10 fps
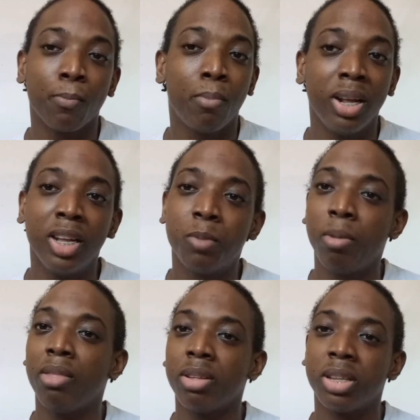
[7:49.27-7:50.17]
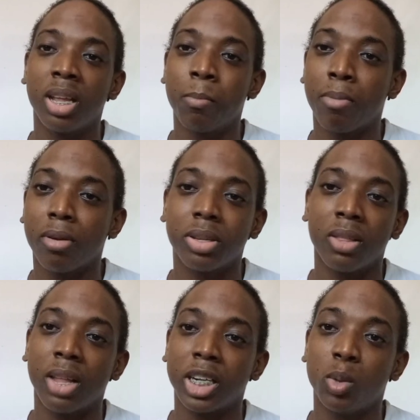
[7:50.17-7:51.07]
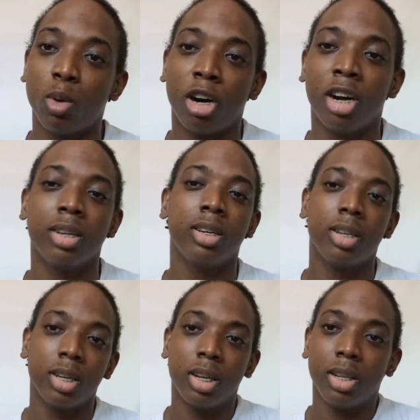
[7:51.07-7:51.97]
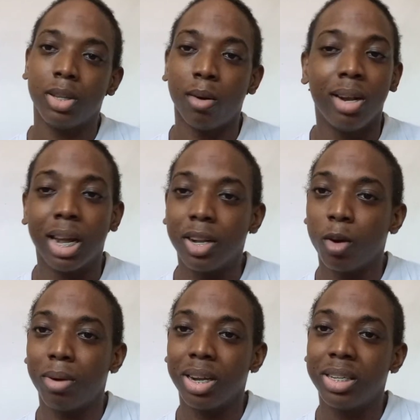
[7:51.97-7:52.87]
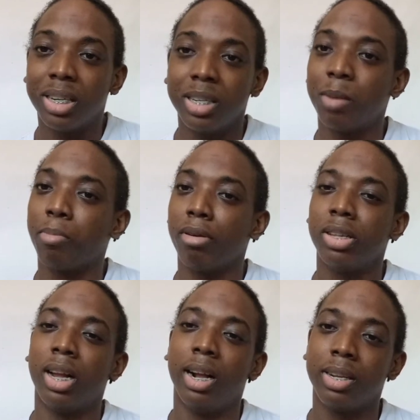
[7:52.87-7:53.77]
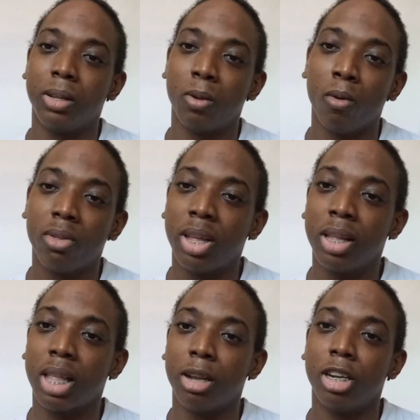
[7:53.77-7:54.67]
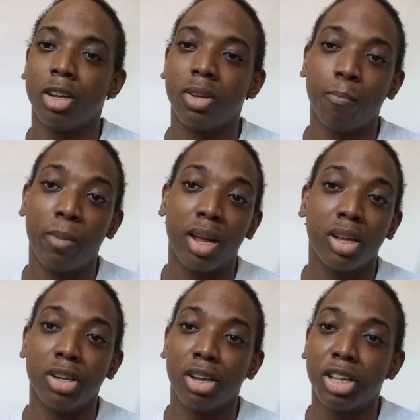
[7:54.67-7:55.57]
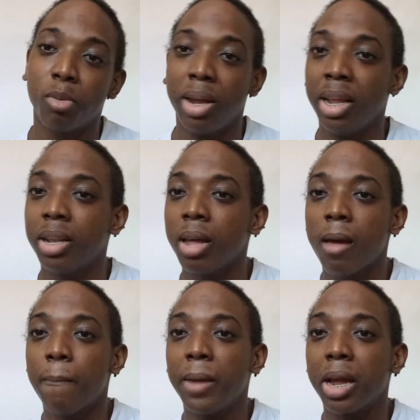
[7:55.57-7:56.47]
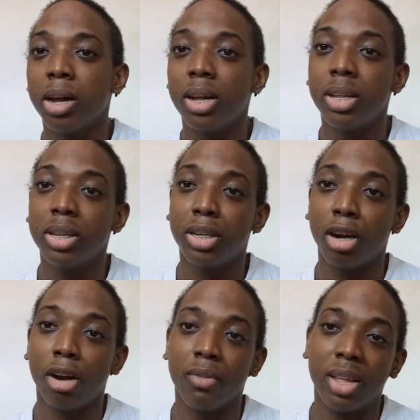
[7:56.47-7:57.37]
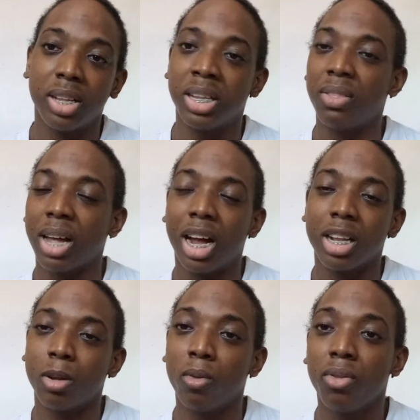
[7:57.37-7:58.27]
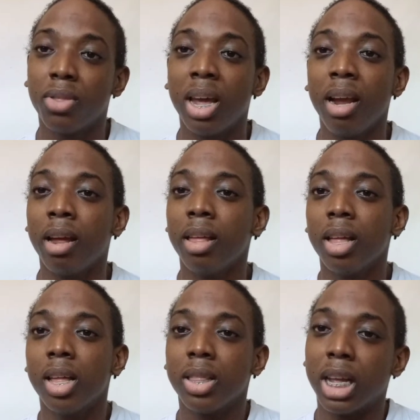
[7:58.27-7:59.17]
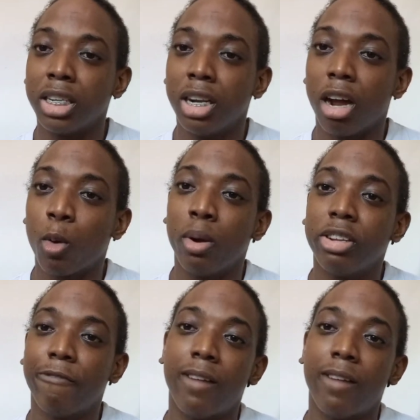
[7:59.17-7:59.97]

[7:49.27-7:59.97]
Please be the same person that you are. Don't let nobody change your personality. Don't think that because you're sweet, because you're this and that, don't think that you're not going to